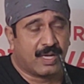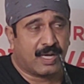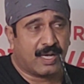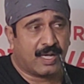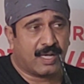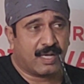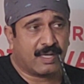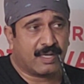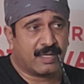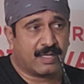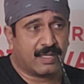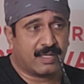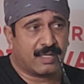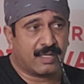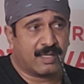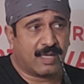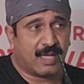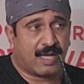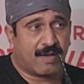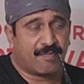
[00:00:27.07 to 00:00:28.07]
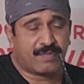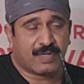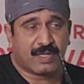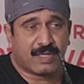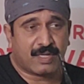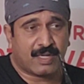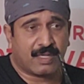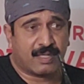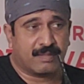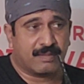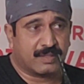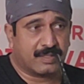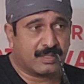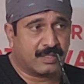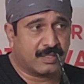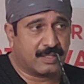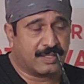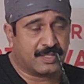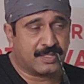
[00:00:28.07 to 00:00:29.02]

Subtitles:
And after a